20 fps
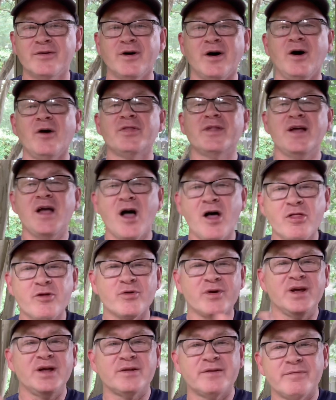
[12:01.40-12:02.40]
On the other
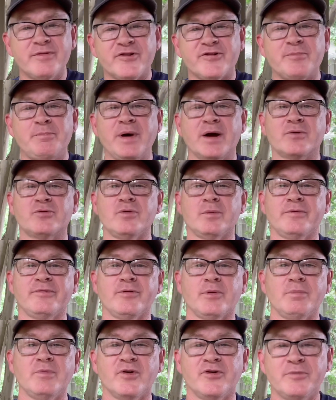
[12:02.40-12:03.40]
end of the spectrum
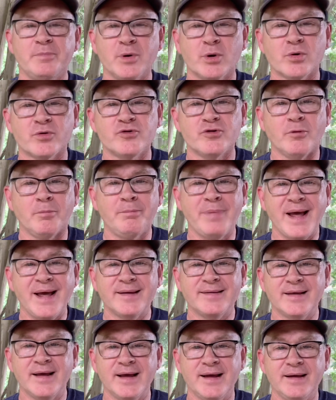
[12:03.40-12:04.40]
from the spiritual
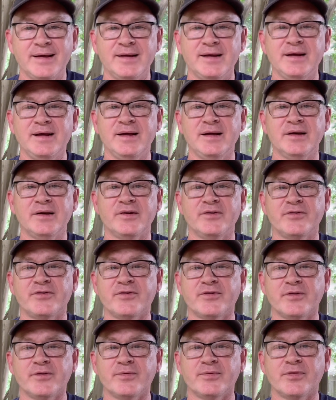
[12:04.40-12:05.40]
band-aid
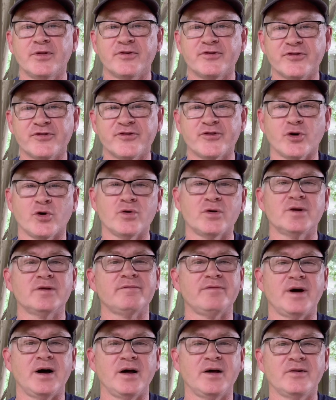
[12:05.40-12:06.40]
is the stern
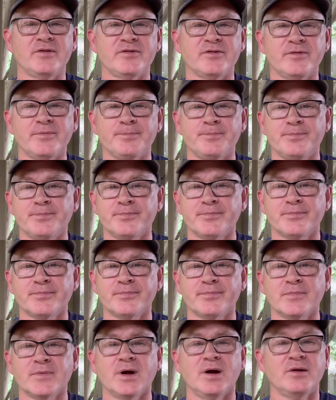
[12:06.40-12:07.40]
advice,
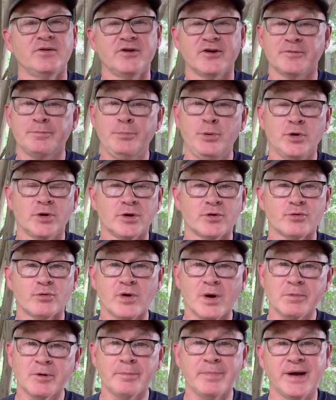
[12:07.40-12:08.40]
just put a
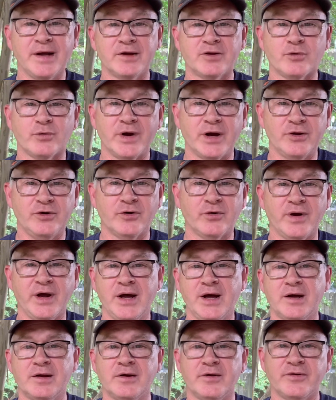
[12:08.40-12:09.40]
rubber band around your
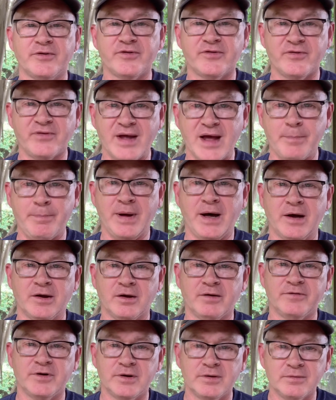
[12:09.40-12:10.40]
head and snap out
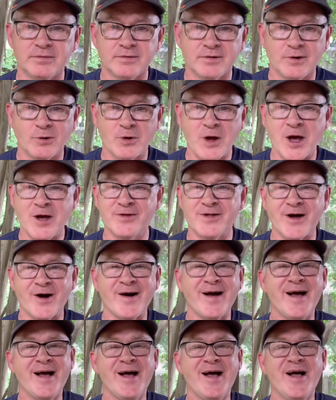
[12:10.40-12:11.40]
of it. Okay, now,
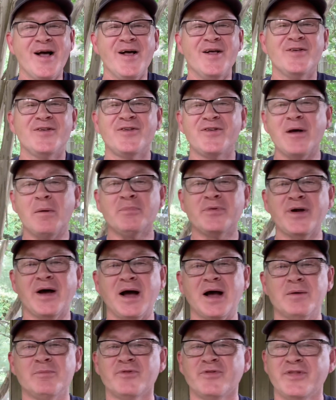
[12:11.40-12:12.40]

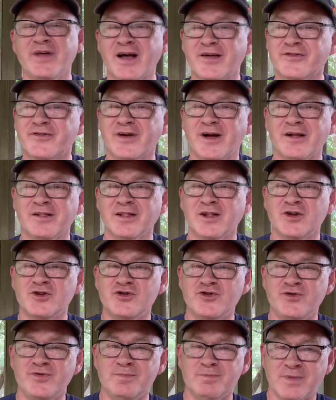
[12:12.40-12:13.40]
sometimes that's
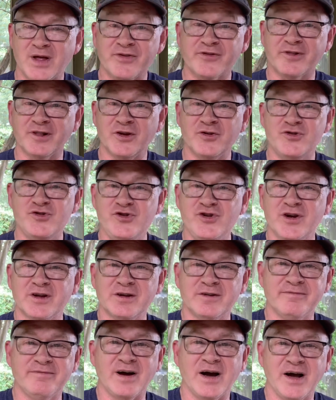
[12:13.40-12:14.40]
legit
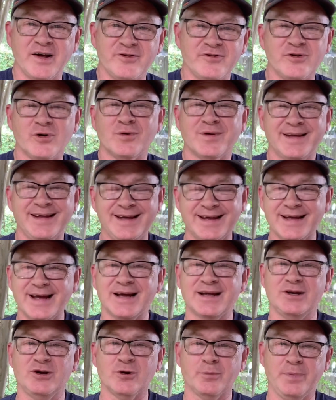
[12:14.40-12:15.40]
advice. You know, get
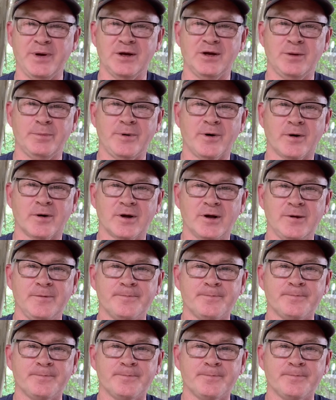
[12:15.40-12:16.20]
out of your pity party.